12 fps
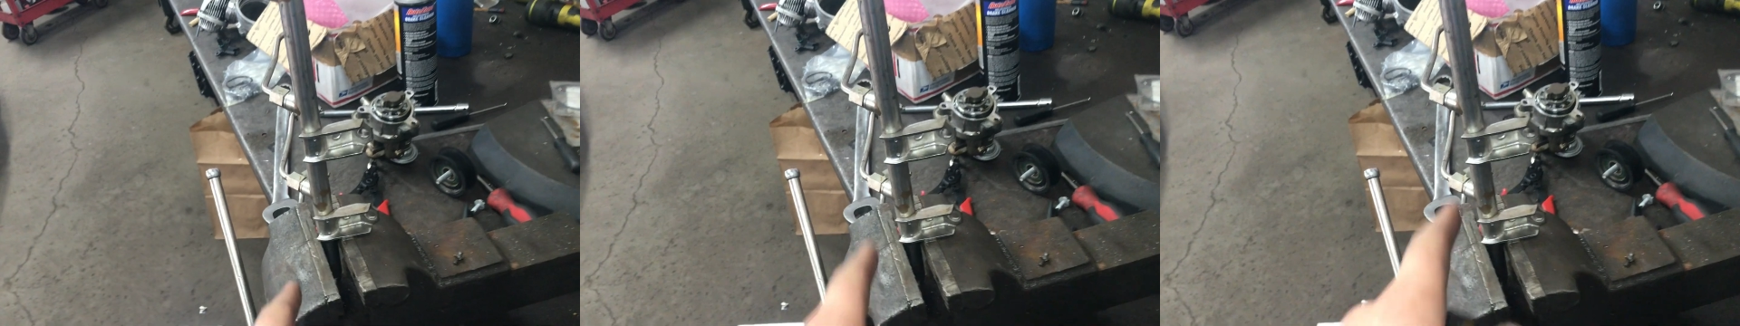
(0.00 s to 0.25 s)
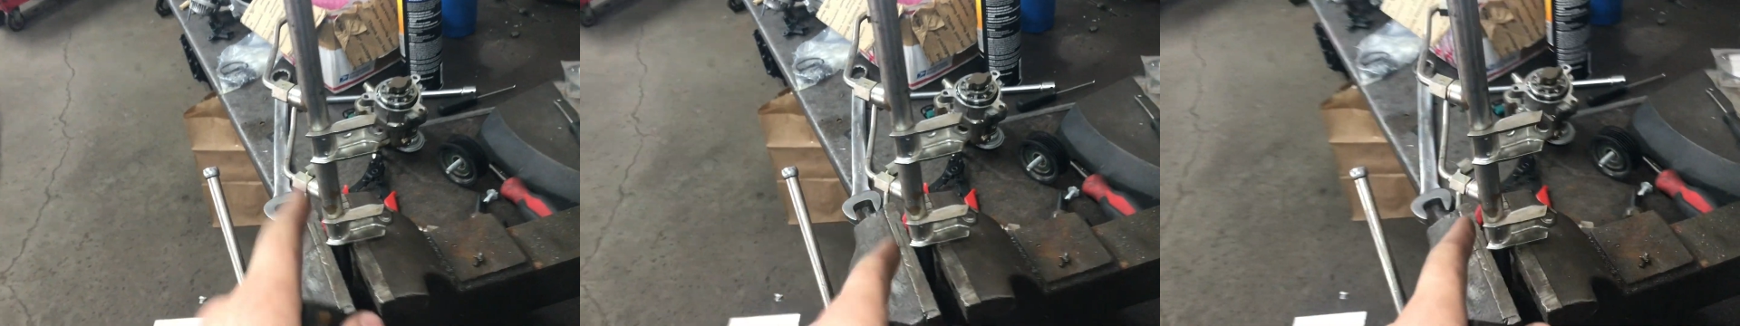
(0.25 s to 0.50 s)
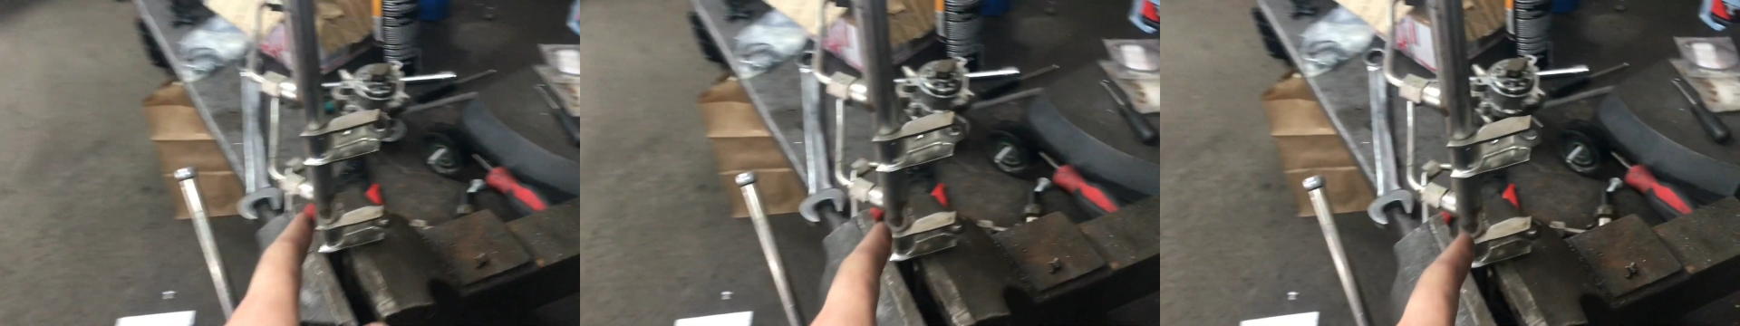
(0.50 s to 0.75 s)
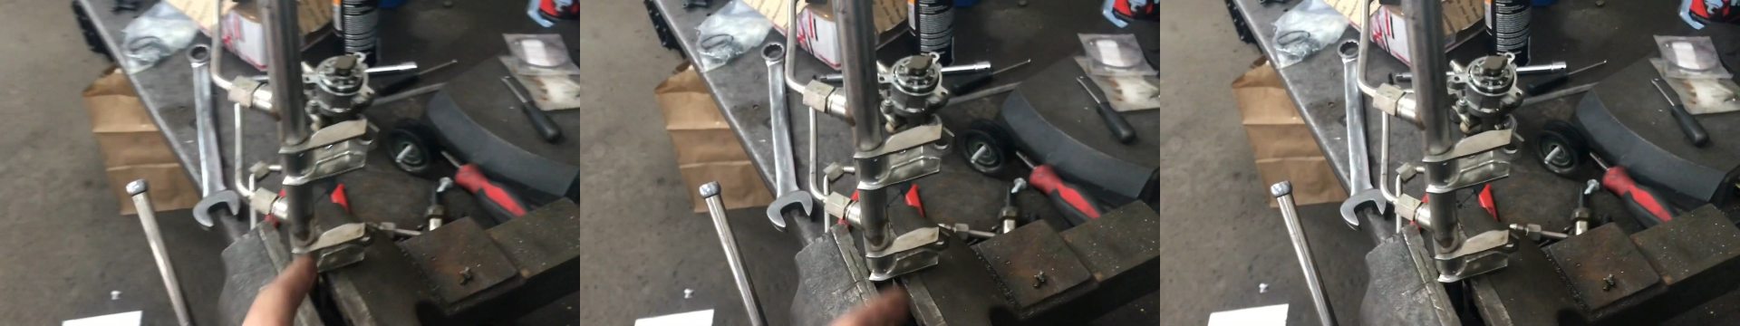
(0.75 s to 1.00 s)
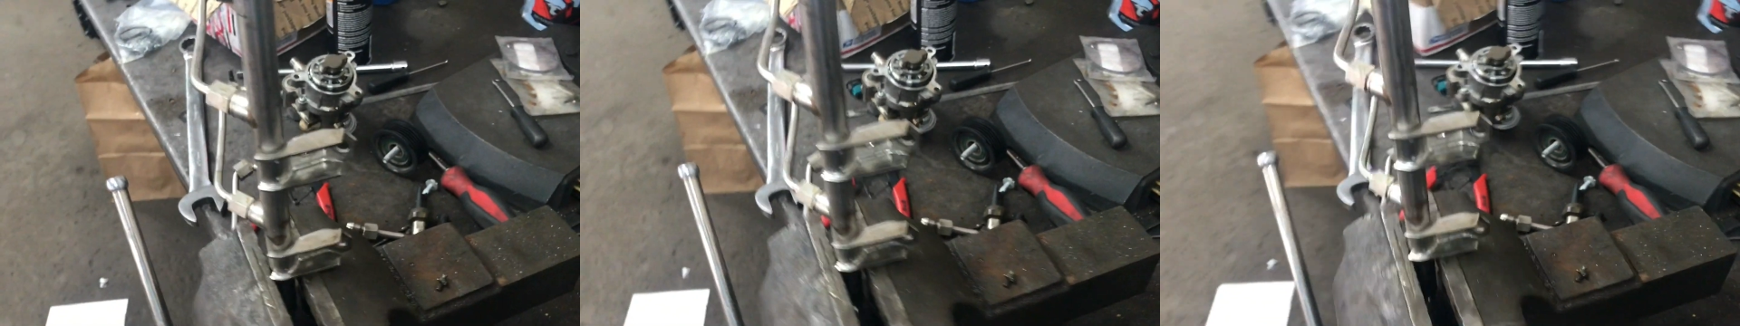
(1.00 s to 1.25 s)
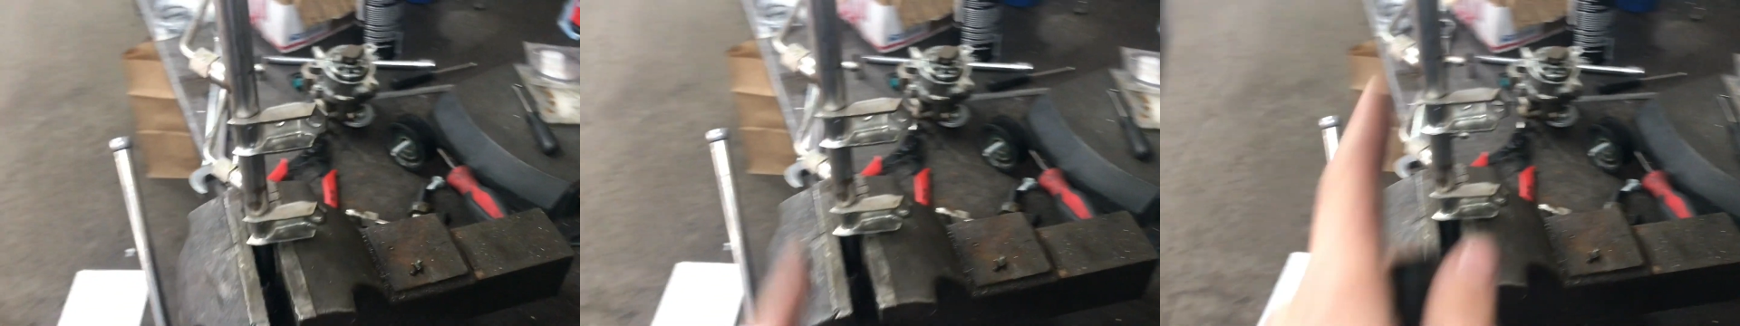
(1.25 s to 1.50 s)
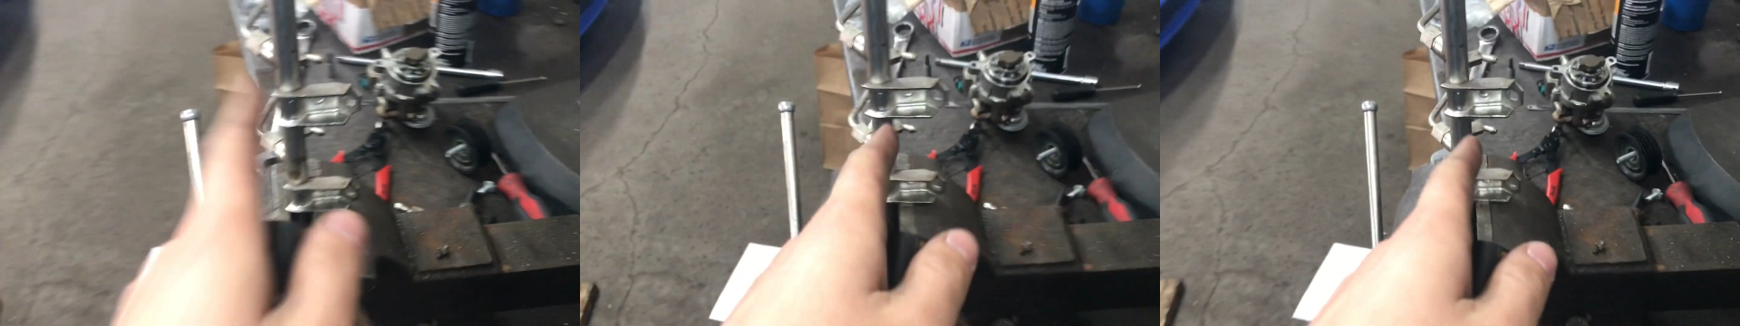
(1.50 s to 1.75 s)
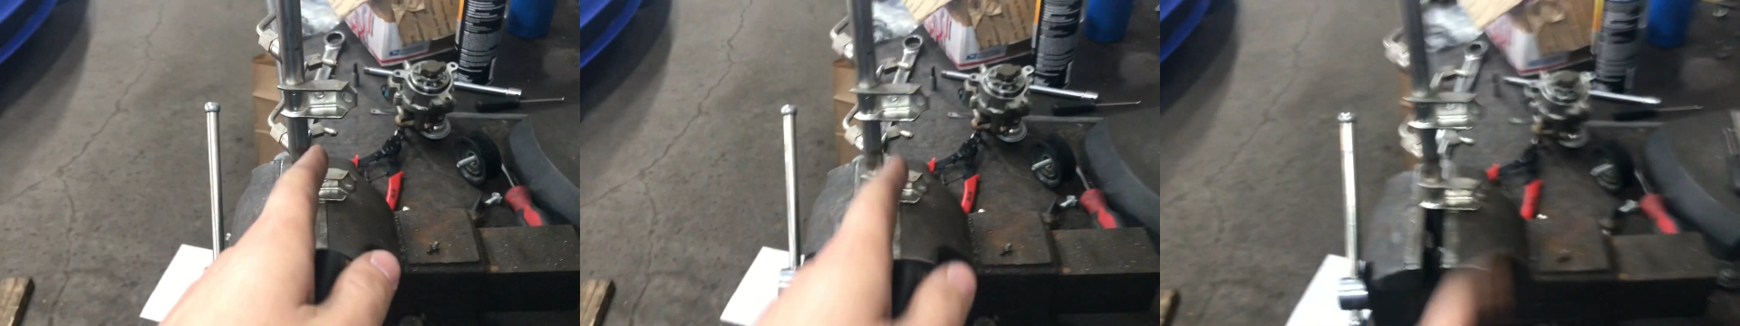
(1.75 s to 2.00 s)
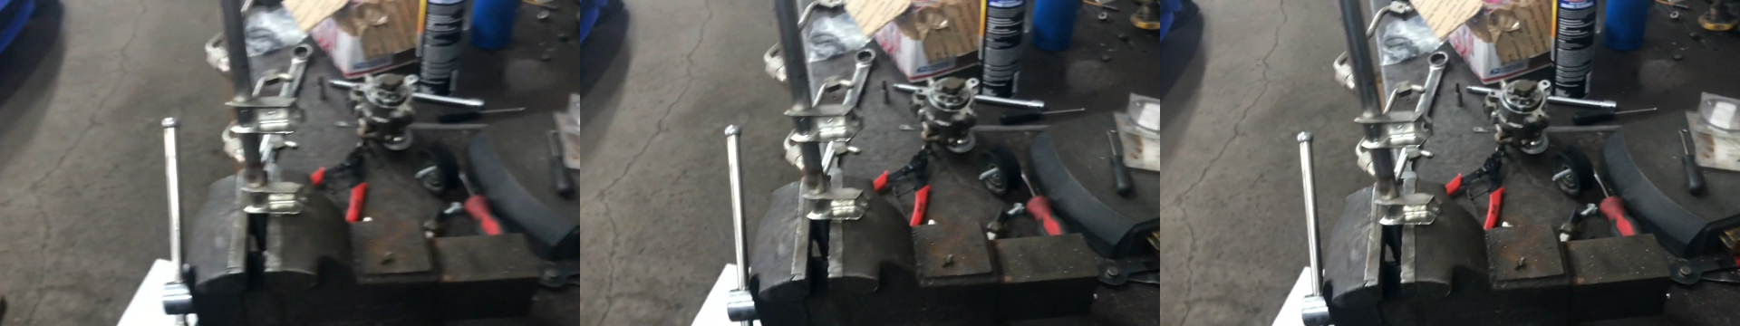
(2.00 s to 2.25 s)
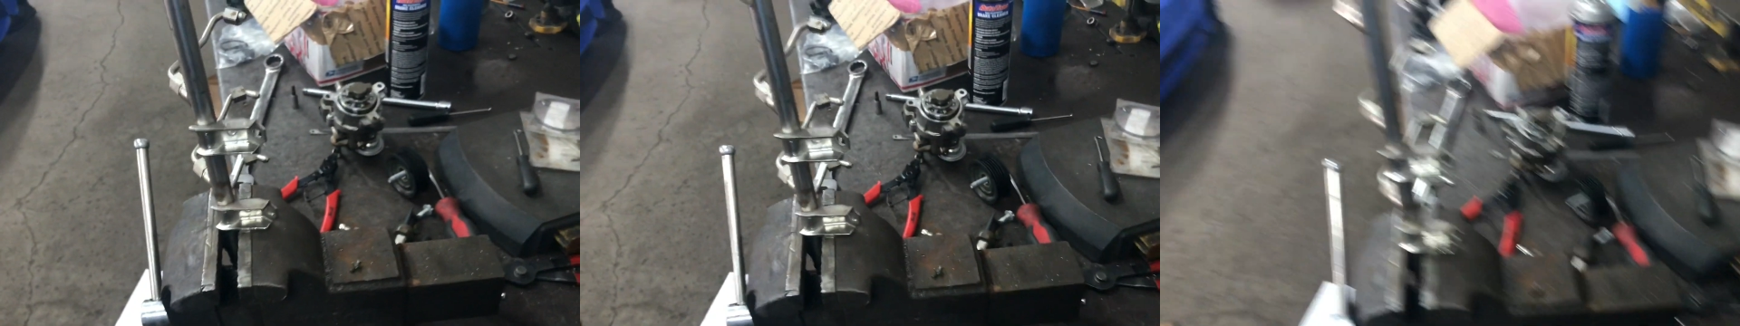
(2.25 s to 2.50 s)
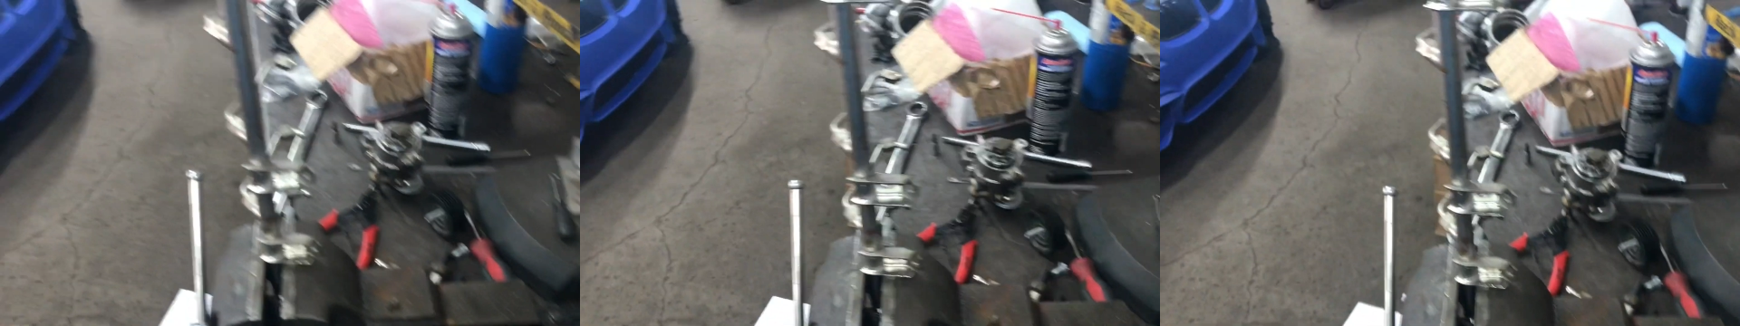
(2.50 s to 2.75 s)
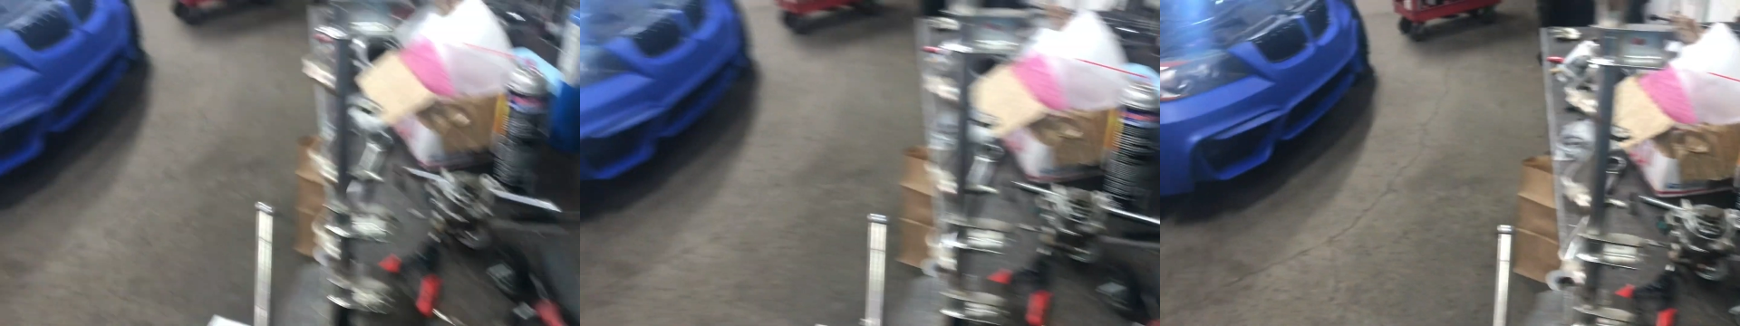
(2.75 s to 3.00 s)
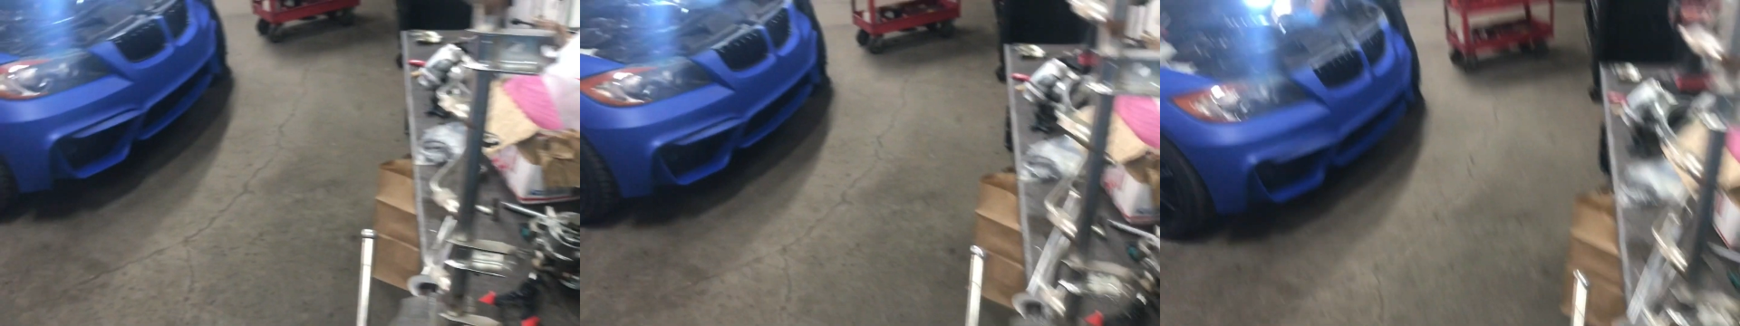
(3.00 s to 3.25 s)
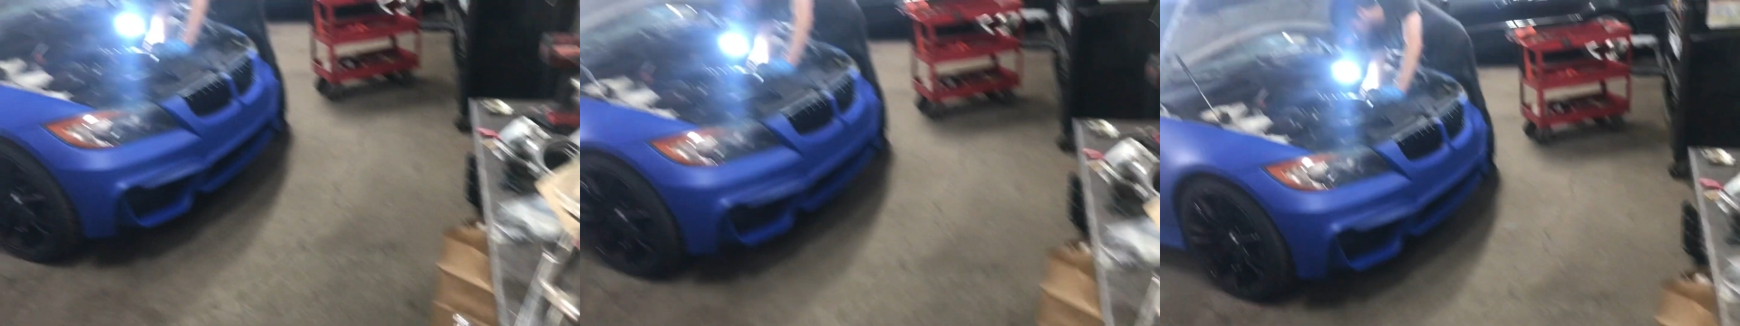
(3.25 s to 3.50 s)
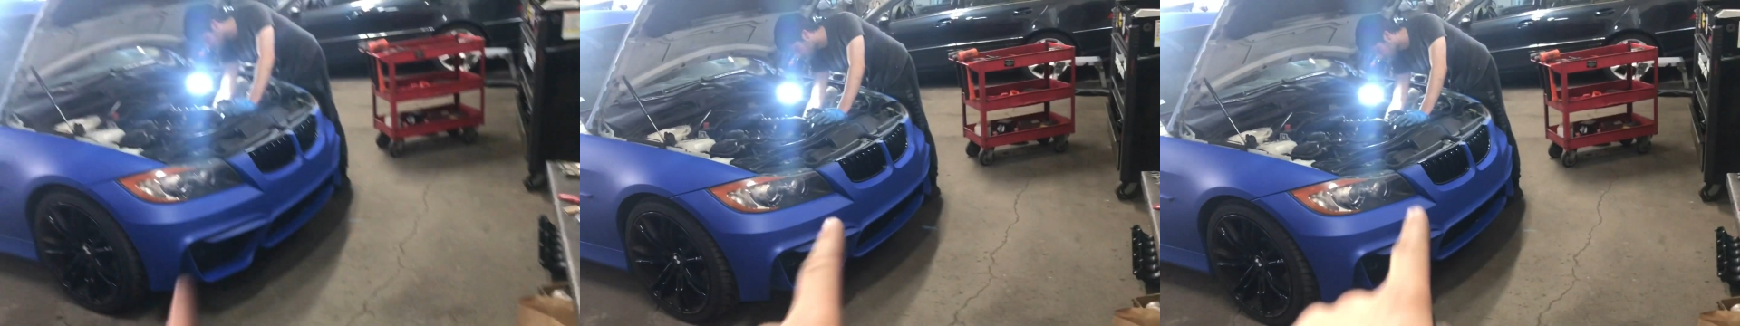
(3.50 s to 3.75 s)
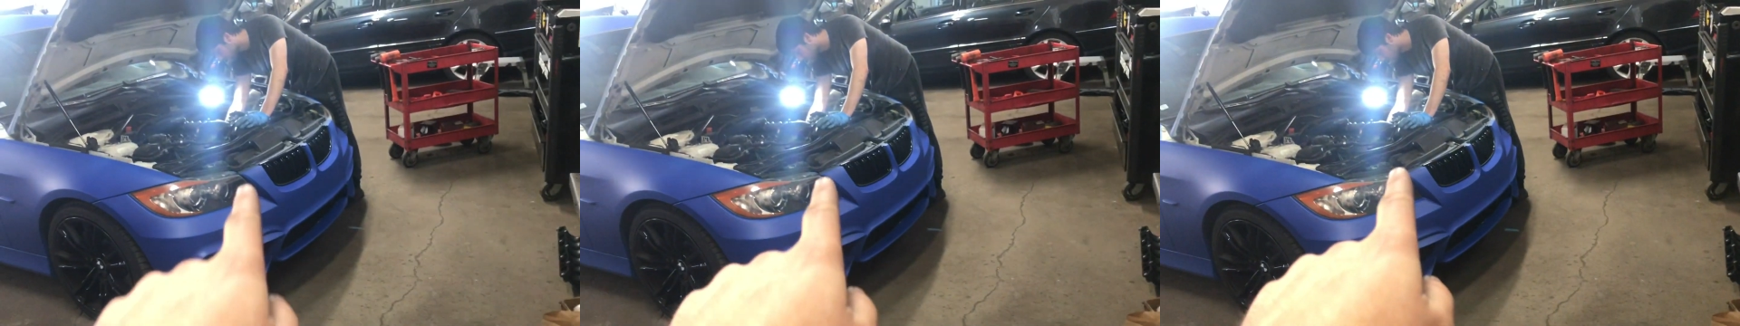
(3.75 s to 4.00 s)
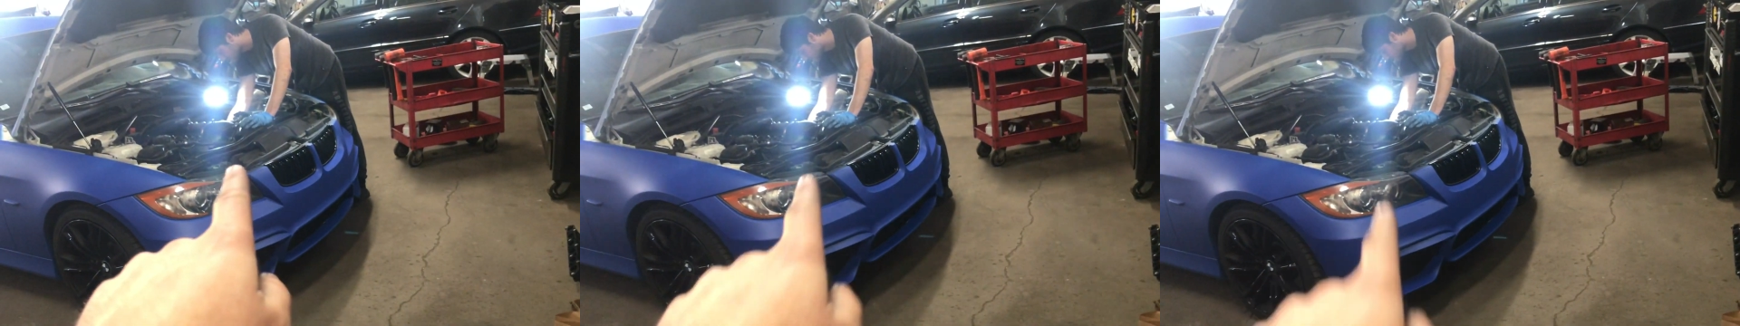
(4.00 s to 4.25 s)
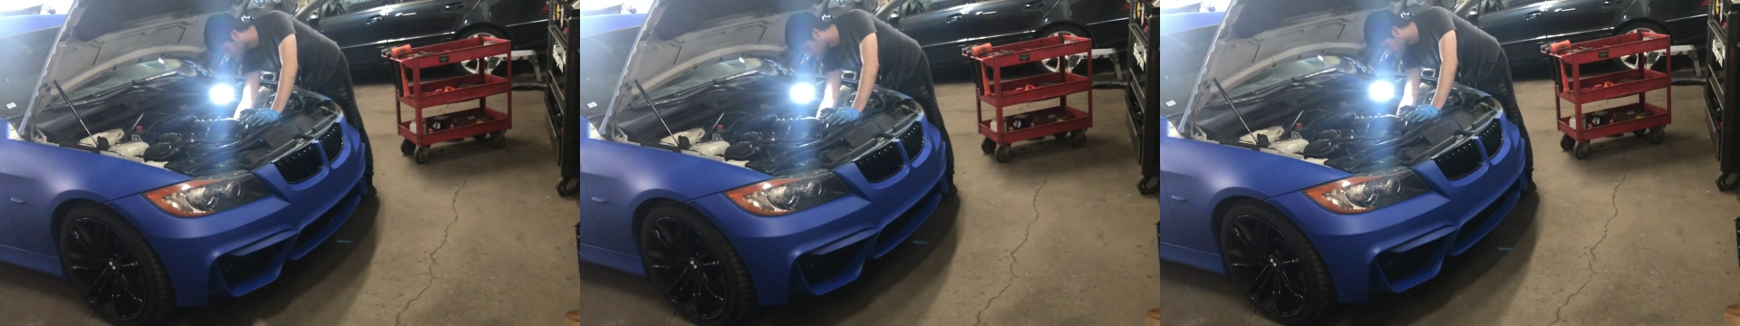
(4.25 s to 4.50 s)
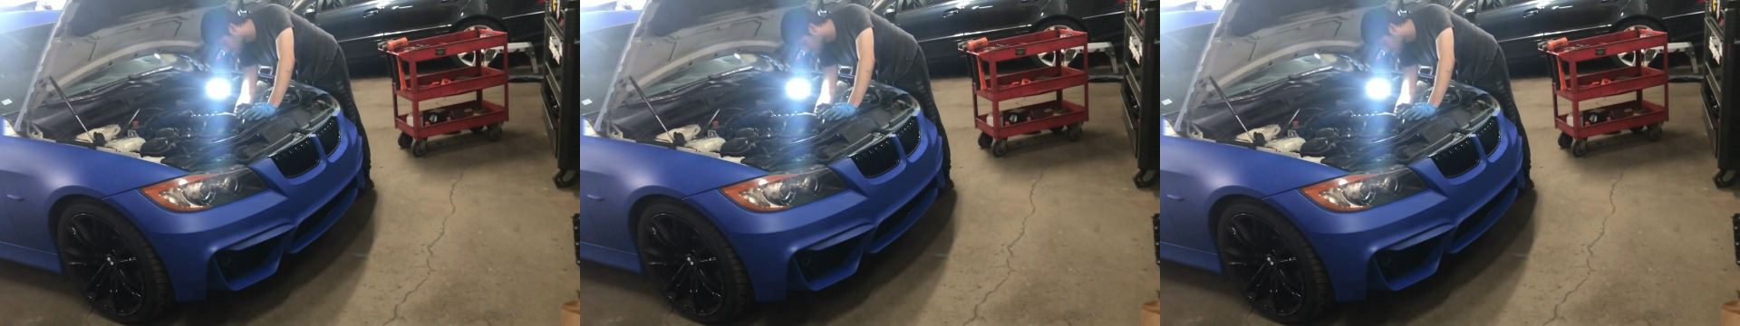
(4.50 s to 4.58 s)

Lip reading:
[unreadable: no face in view]